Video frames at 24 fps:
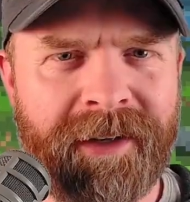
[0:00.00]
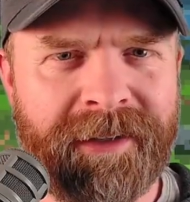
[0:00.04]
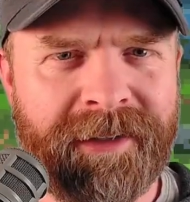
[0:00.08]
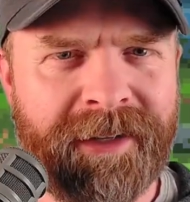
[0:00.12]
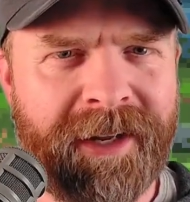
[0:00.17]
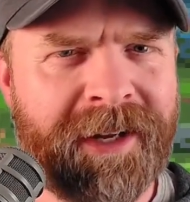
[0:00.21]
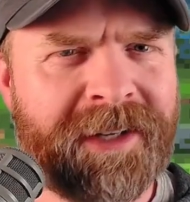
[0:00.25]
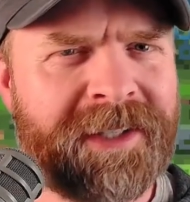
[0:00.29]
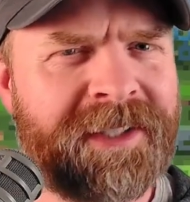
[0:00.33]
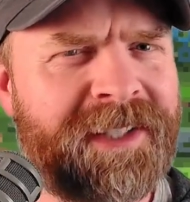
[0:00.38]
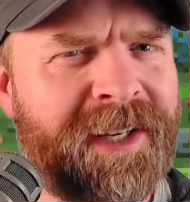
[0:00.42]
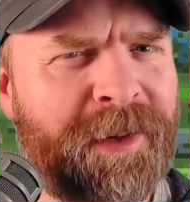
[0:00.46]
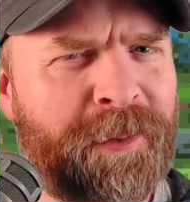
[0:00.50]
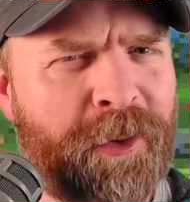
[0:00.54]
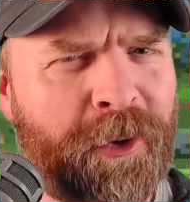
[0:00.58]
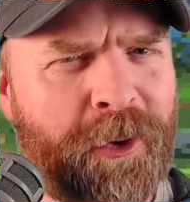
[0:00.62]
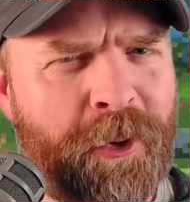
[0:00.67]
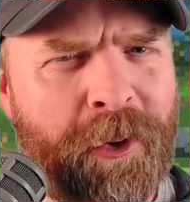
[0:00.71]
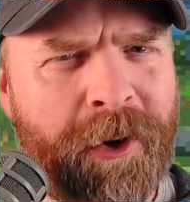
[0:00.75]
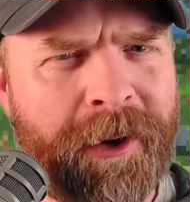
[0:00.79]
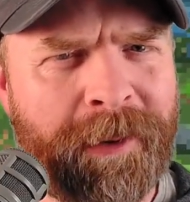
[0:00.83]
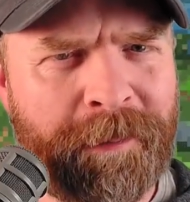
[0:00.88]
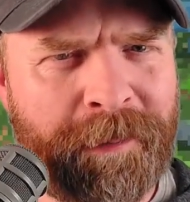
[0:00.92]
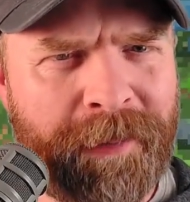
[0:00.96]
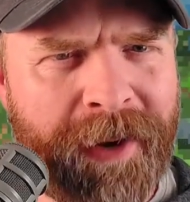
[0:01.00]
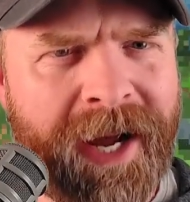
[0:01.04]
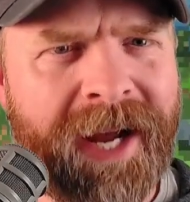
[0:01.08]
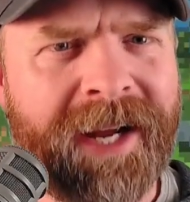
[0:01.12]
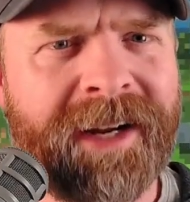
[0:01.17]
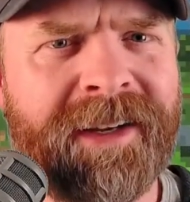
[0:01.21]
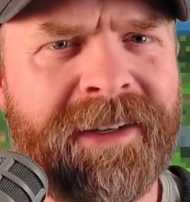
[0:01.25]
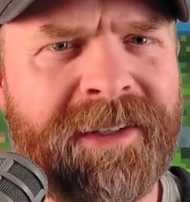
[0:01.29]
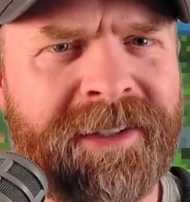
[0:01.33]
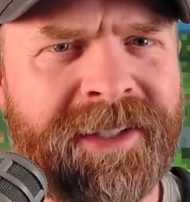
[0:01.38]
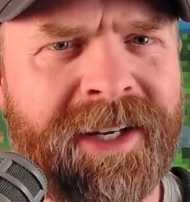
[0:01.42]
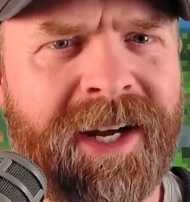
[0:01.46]
Next up, we're going
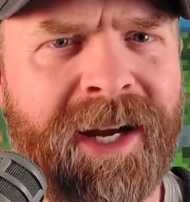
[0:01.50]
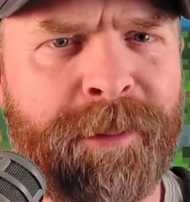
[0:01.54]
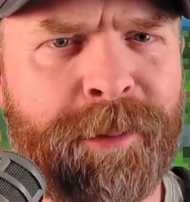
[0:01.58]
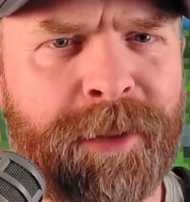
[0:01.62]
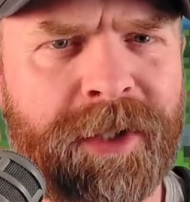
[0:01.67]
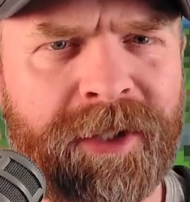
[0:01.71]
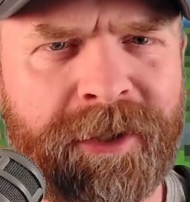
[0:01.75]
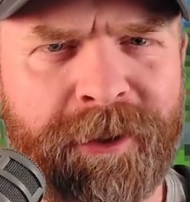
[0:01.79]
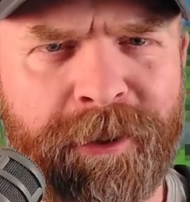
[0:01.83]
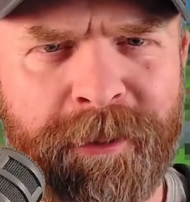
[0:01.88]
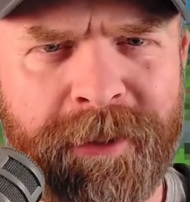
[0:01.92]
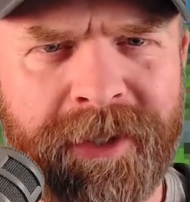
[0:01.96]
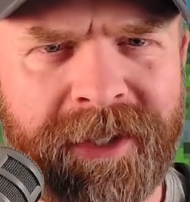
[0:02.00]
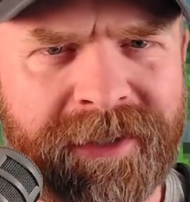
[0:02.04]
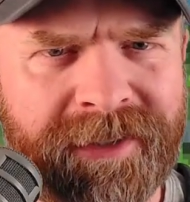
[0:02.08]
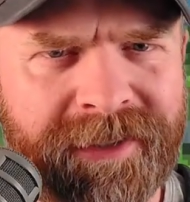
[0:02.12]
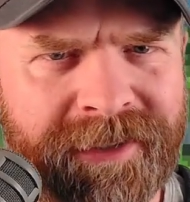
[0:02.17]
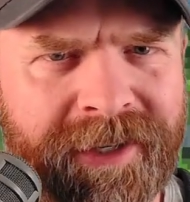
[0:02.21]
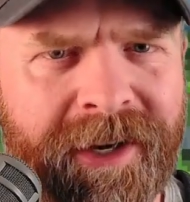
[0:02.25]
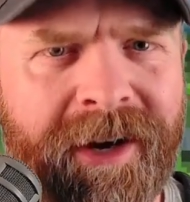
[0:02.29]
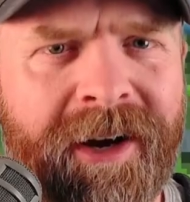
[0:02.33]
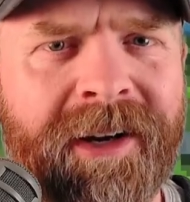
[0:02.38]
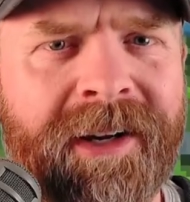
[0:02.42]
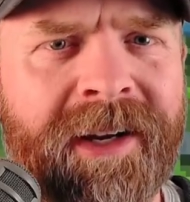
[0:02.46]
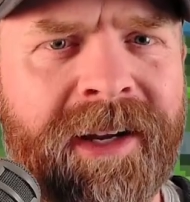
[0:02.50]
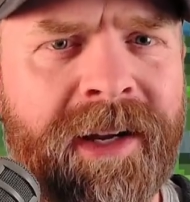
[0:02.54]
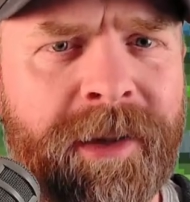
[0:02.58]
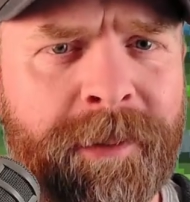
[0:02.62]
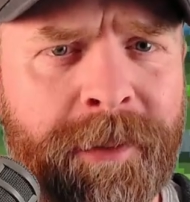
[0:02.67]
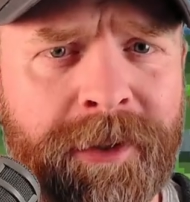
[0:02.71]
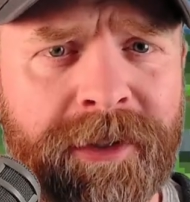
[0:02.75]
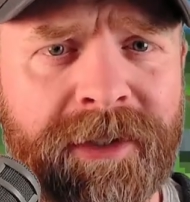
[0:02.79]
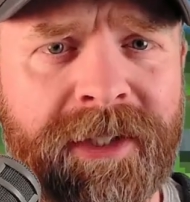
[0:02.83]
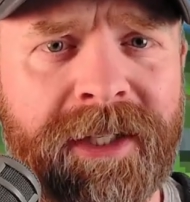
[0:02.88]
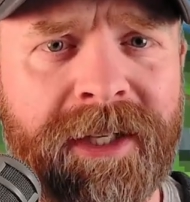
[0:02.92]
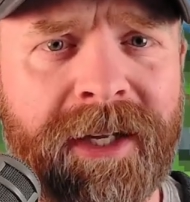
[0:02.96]
back in time a little bit and talking
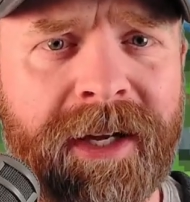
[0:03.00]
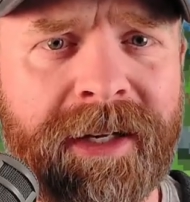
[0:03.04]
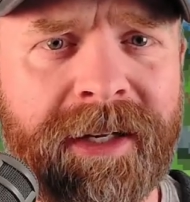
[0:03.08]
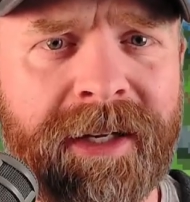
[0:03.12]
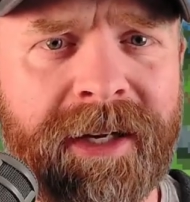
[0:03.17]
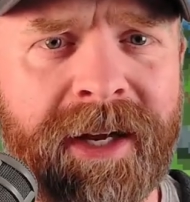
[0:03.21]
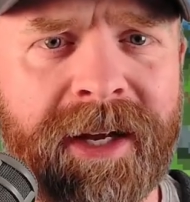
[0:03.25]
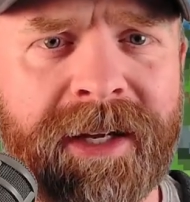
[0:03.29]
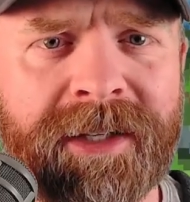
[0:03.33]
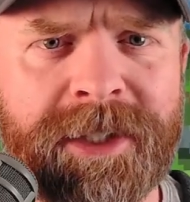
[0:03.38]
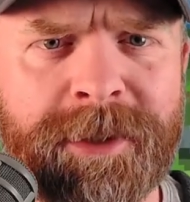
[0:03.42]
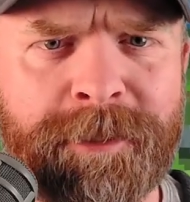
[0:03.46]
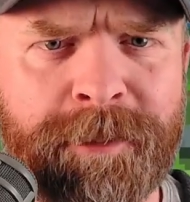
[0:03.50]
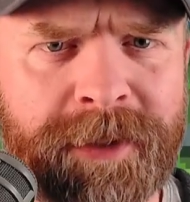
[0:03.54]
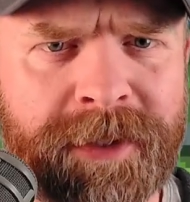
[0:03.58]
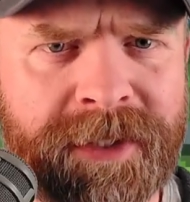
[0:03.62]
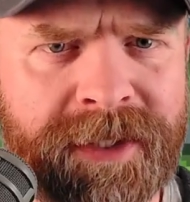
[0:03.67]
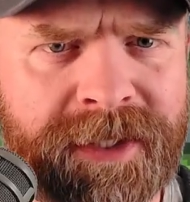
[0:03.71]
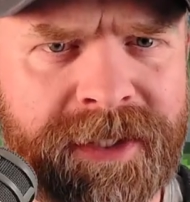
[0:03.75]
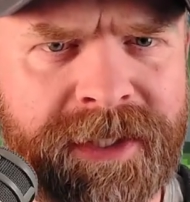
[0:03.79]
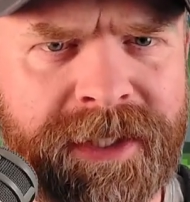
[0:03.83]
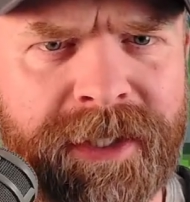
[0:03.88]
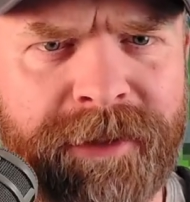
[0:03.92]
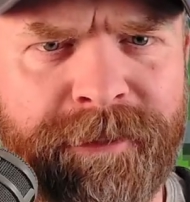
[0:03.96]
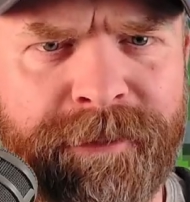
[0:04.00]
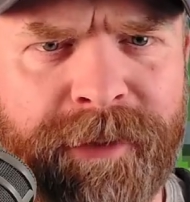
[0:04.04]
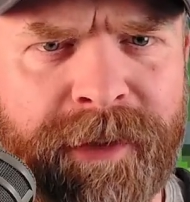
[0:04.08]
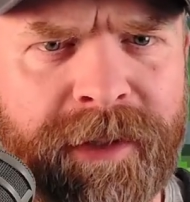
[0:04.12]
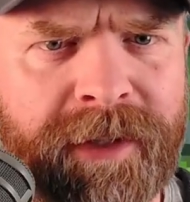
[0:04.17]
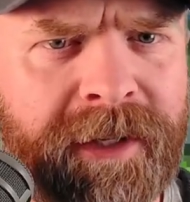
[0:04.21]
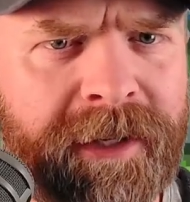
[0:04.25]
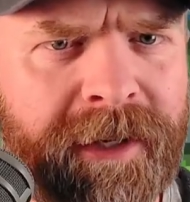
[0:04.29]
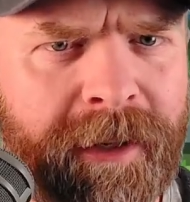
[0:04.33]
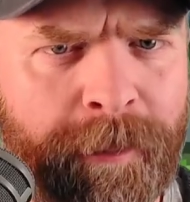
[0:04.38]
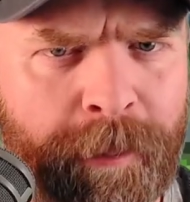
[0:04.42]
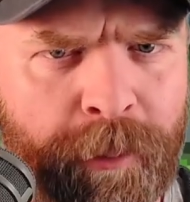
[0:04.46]
about the N E S,
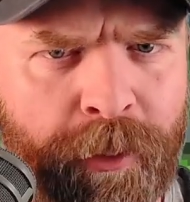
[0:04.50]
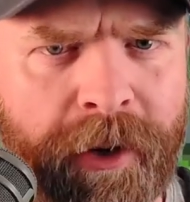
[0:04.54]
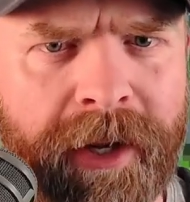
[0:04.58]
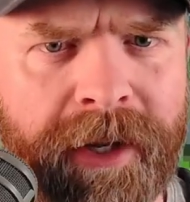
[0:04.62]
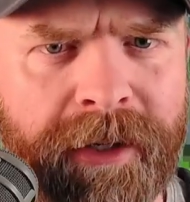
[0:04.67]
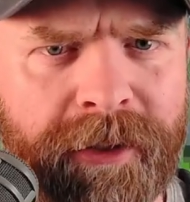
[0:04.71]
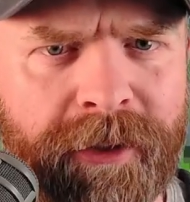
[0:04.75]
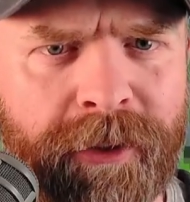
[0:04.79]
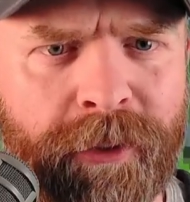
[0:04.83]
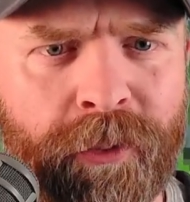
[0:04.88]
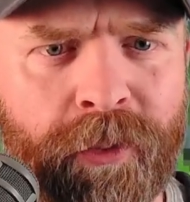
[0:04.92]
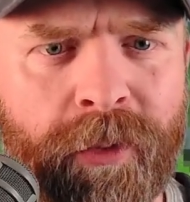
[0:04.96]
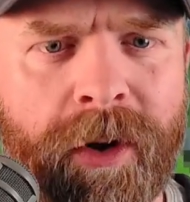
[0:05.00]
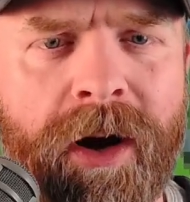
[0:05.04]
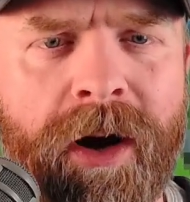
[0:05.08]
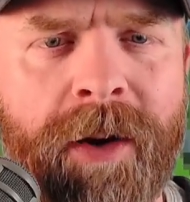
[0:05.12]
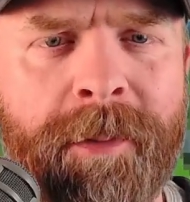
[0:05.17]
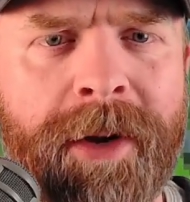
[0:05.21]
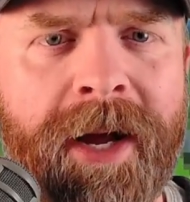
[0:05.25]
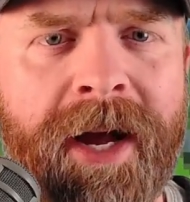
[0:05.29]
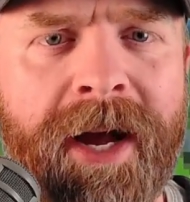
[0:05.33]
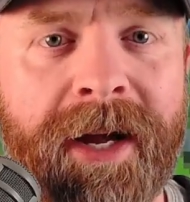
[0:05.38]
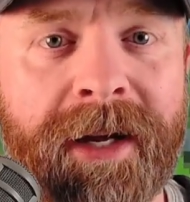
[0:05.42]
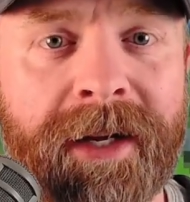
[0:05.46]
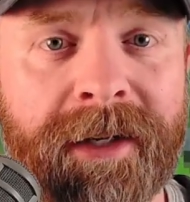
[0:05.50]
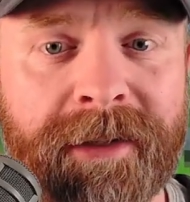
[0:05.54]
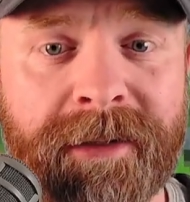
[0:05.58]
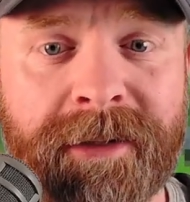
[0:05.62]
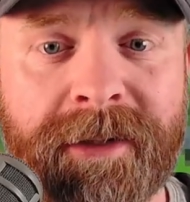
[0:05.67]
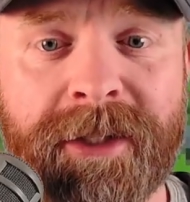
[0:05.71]
specifically a brand new ROM hack.